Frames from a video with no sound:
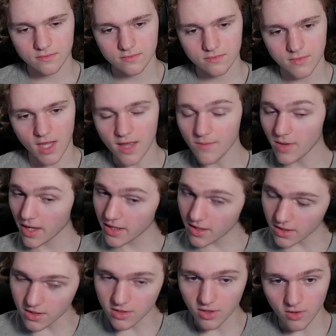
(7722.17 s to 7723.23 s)
Am I
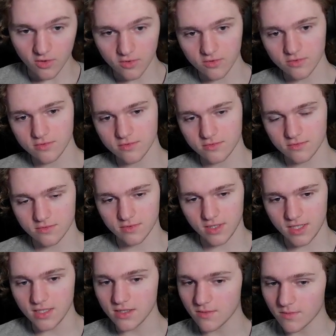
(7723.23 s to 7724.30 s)
gonna go
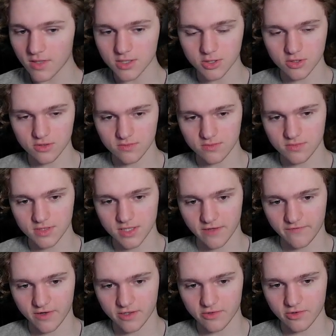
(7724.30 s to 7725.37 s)
eat the mushrooms I
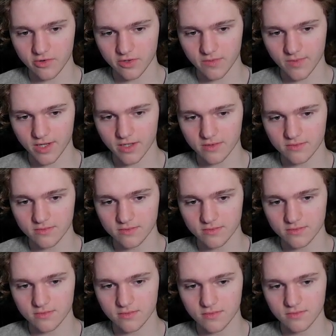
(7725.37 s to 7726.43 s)
find growing in my
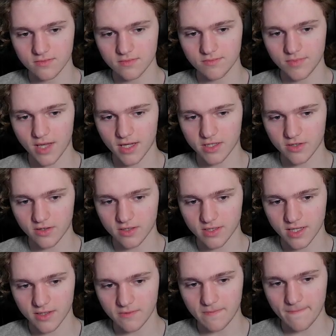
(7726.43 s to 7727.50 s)
backyard
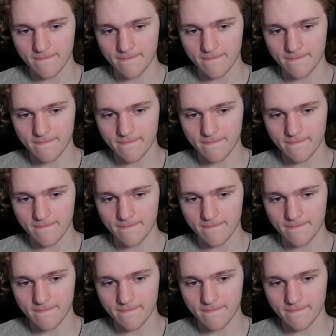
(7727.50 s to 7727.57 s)
now?